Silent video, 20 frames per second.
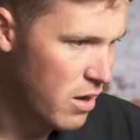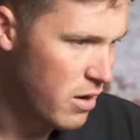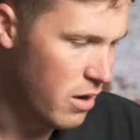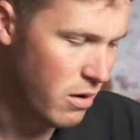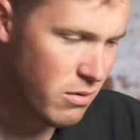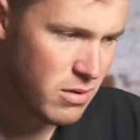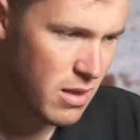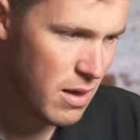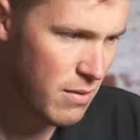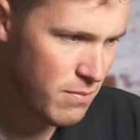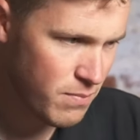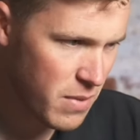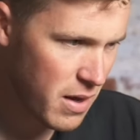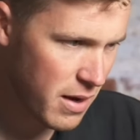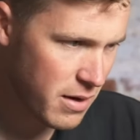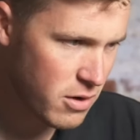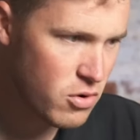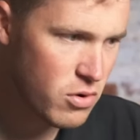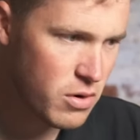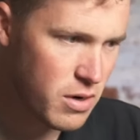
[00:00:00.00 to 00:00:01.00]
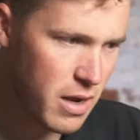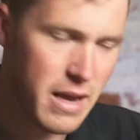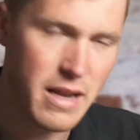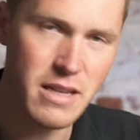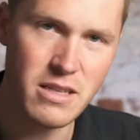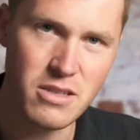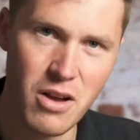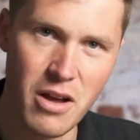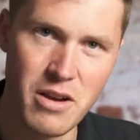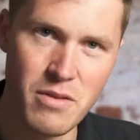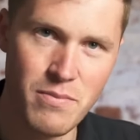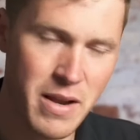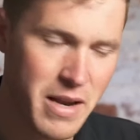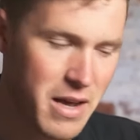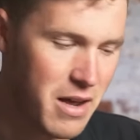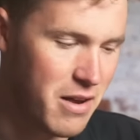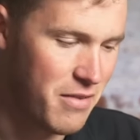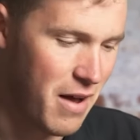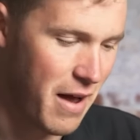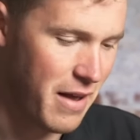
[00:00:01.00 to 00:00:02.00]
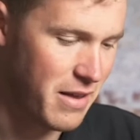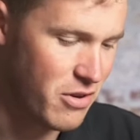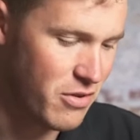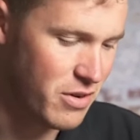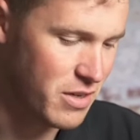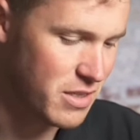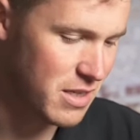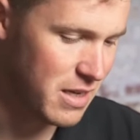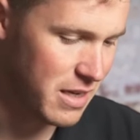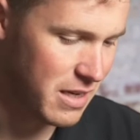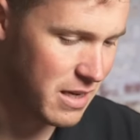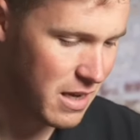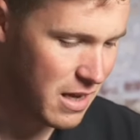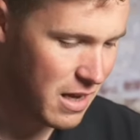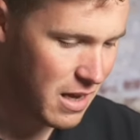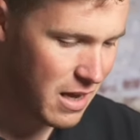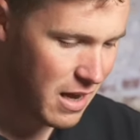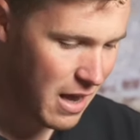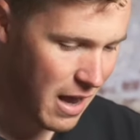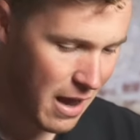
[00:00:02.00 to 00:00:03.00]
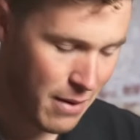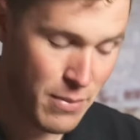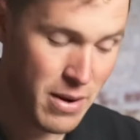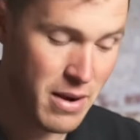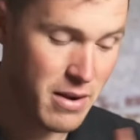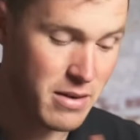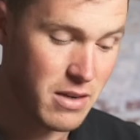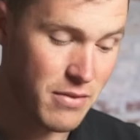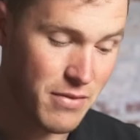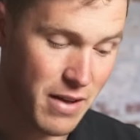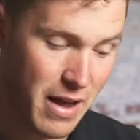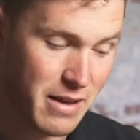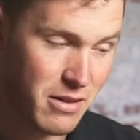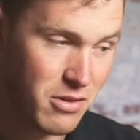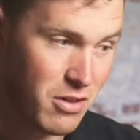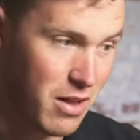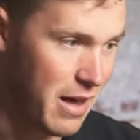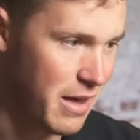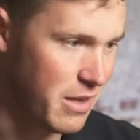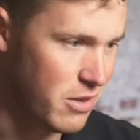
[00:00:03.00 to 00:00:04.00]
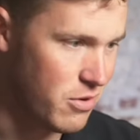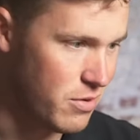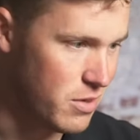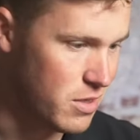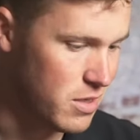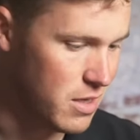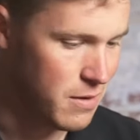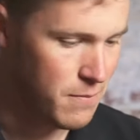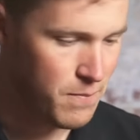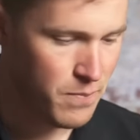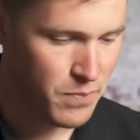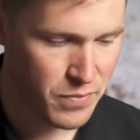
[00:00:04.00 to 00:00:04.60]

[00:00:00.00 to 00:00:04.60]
they're good inside a minute of accuracy, a minute of angle accuracy.